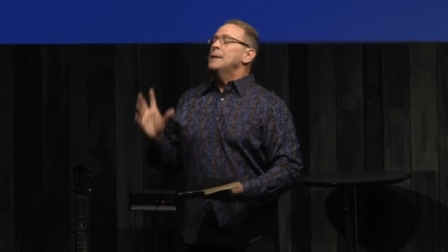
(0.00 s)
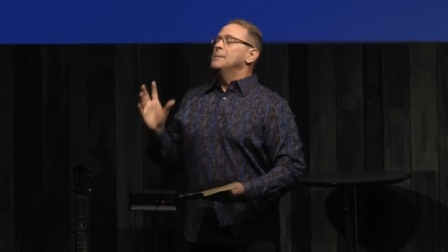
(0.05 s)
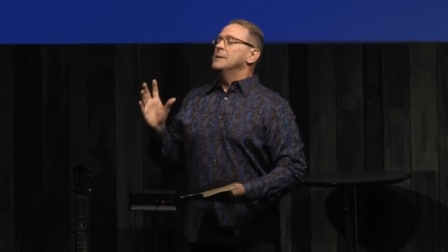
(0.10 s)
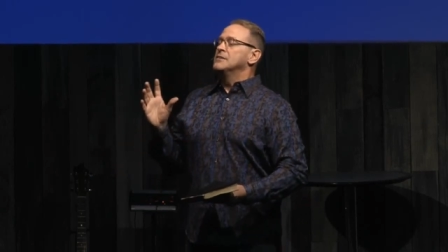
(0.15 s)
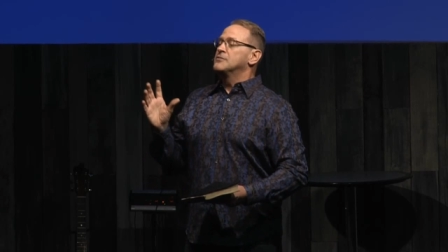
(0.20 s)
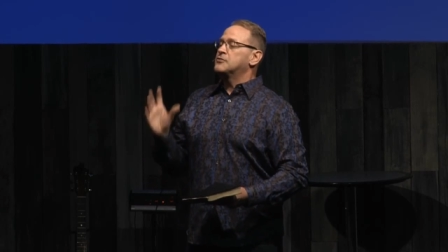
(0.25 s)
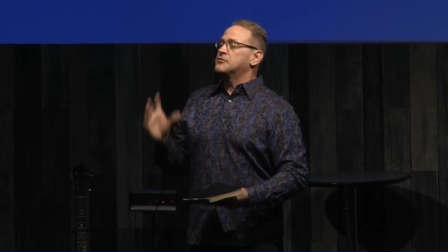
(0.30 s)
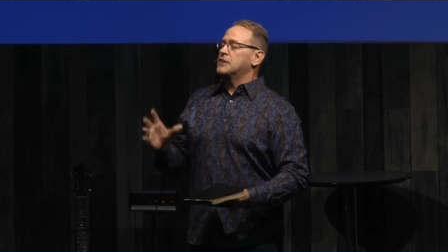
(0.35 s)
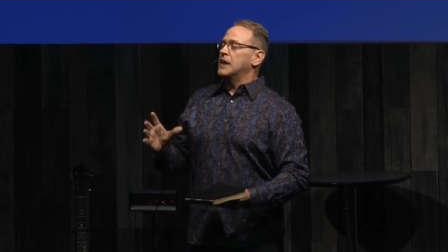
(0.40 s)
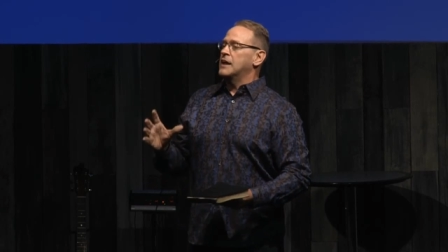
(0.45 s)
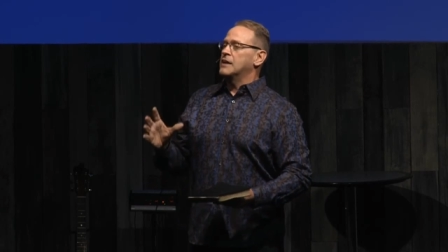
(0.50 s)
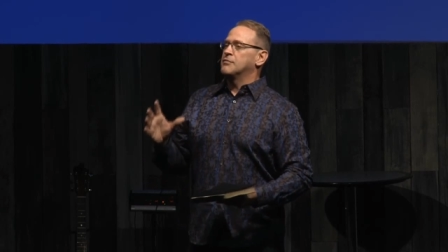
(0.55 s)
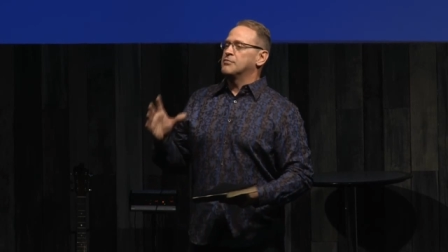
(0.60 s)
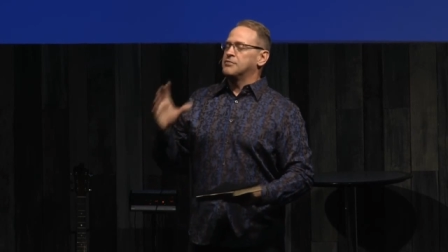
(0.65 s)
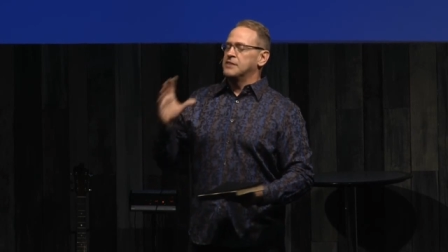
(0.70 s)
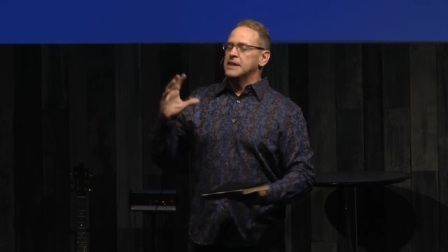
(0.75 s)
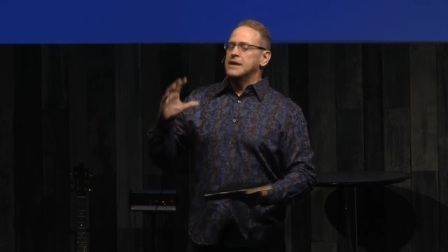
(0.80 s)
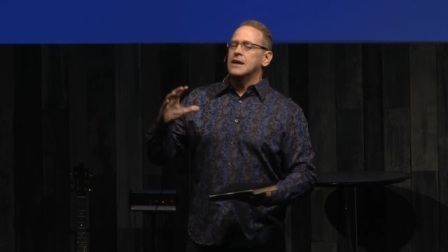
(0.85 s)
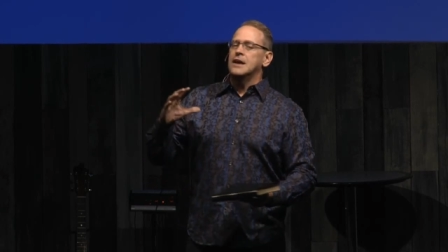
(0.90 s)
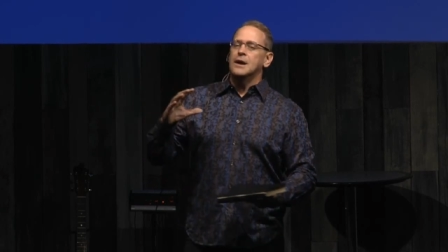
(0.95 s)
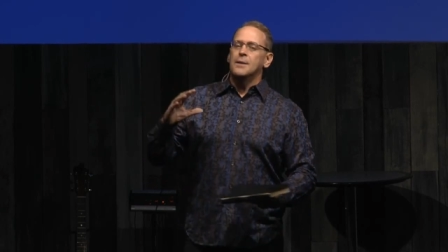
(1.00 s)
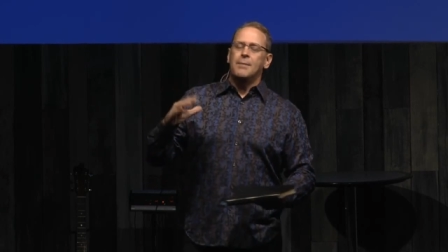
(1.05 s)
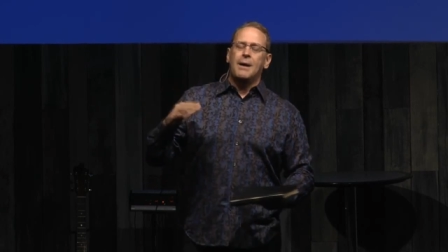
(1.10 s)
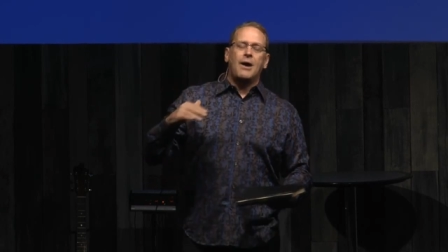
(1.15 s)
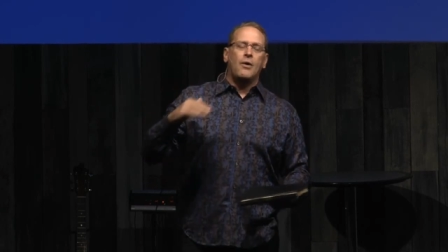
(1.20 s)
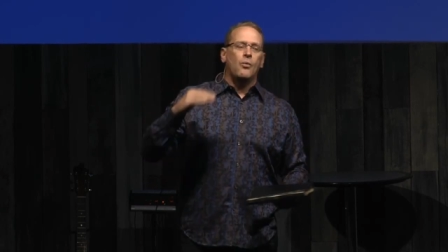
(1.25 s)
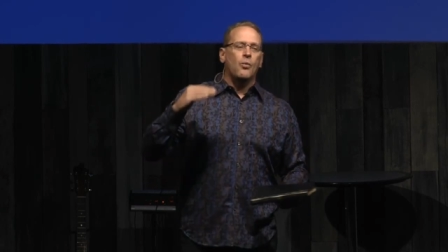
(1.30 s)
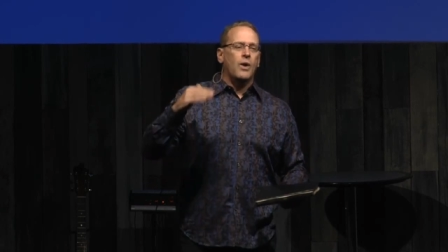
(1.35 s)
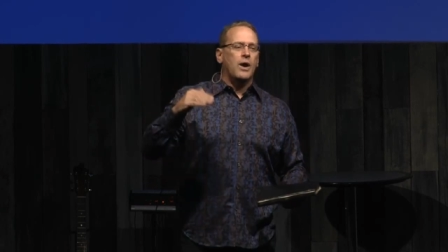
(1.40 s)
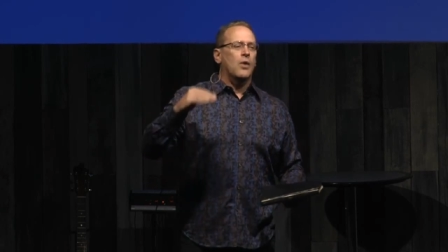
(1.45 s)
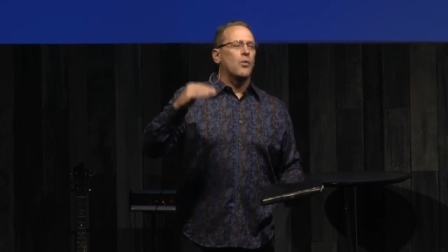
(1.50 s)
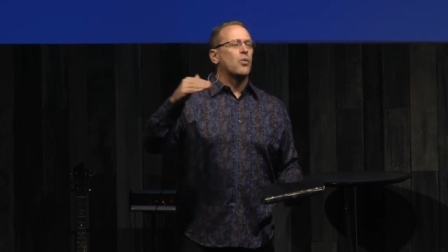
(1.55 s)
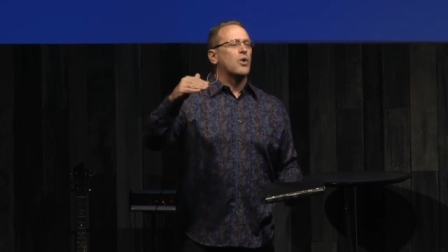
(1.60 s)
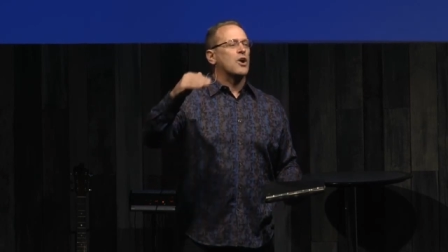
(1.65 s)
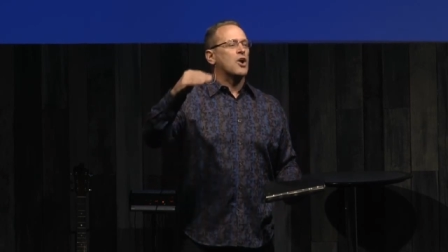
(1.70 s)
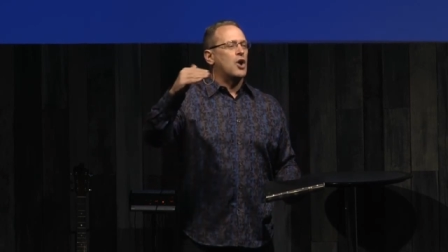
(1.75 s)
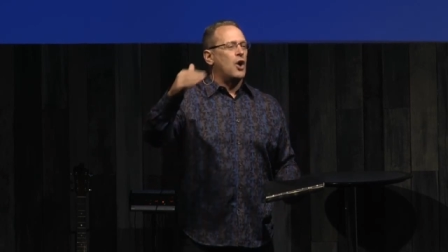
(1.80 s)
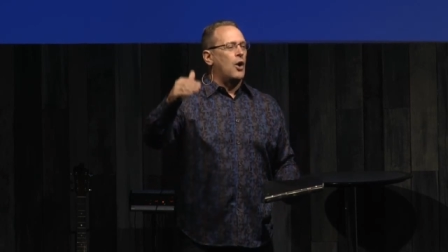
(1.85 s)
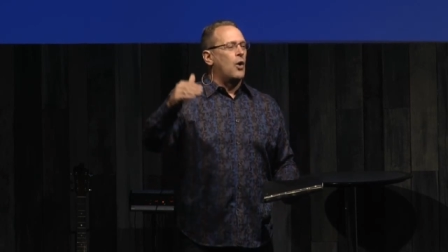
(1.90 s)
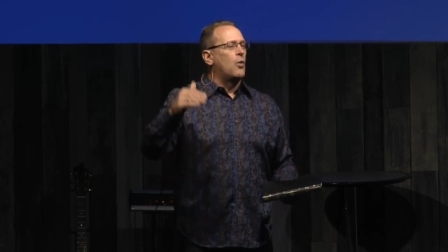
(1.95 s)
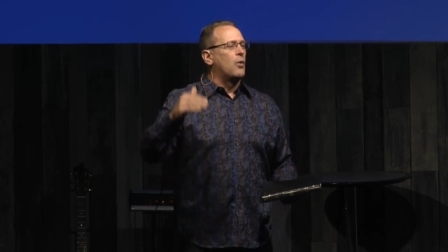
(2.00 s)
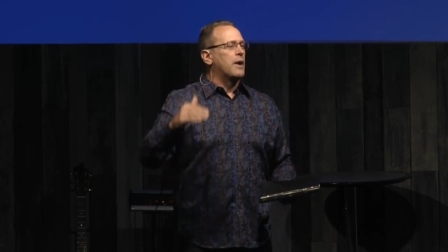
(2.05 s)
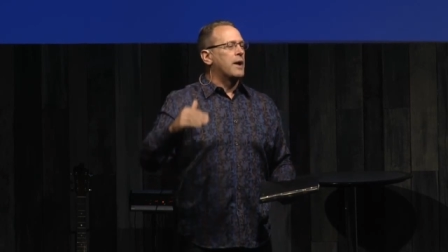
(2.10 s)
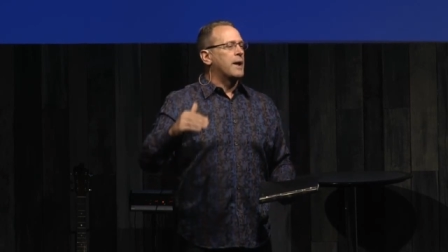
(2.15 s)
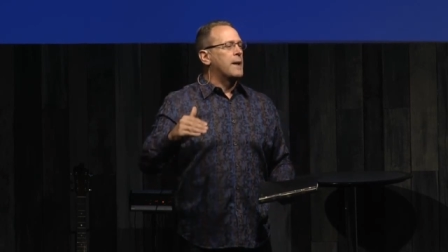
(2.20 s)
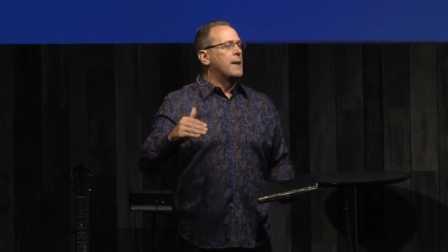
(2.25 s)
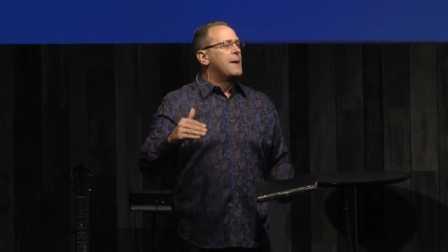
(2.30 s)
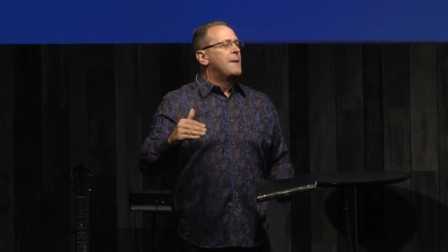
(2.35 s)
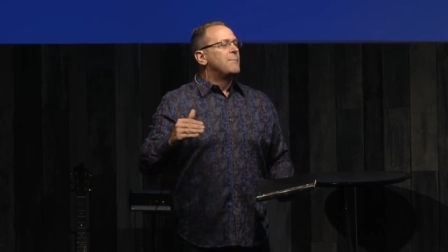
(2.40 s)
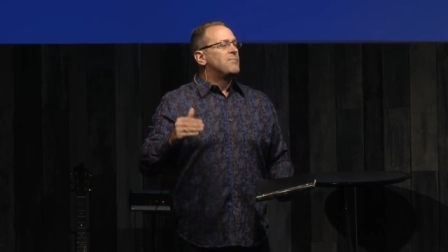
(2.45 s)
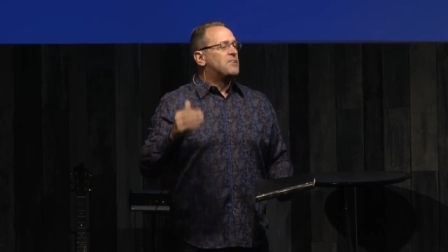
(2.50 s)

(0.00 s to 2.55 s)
instead of thinking about where we're going